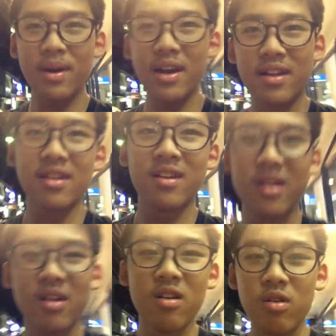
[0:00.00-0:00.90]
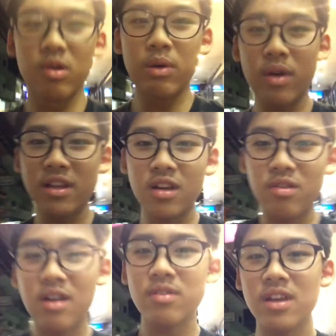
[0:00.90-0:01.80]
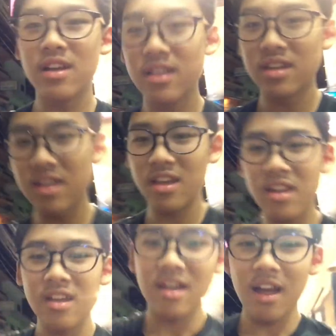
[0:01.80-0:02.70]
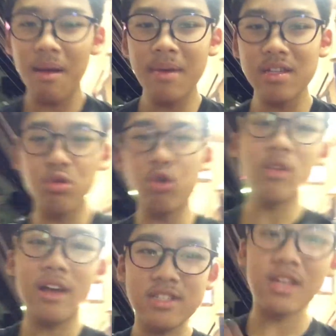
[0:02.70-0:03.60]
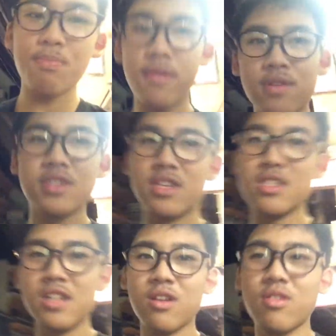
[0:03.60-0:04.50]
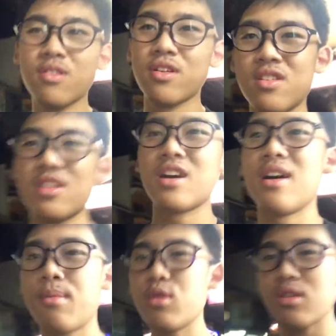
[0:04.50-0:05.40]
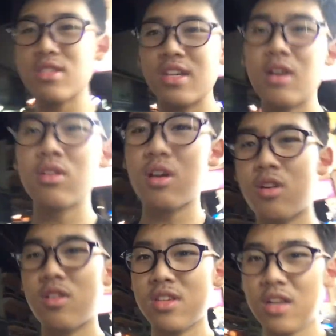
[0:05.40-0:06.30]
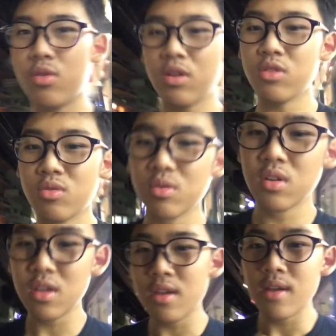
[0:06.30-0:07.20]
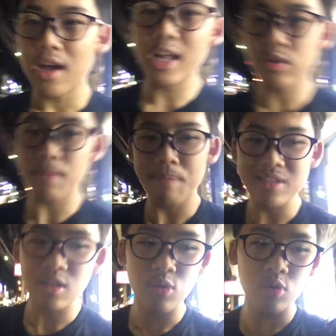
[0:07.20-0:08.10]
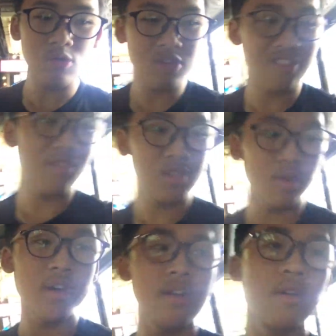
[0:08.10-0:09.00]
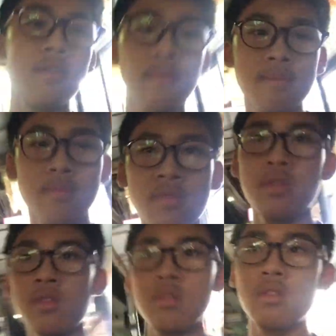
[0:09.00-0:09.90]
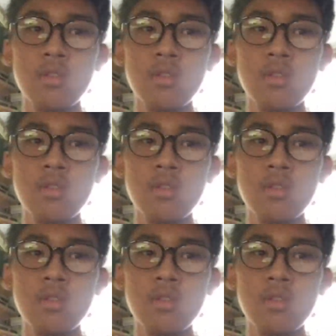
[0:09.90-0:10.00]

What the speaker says: And we went around and, I mean, as you know, like I said previously just now. Yeah, I'm not going to say it out loud because I don't want to, I don't want to piss the locals off. So yeah.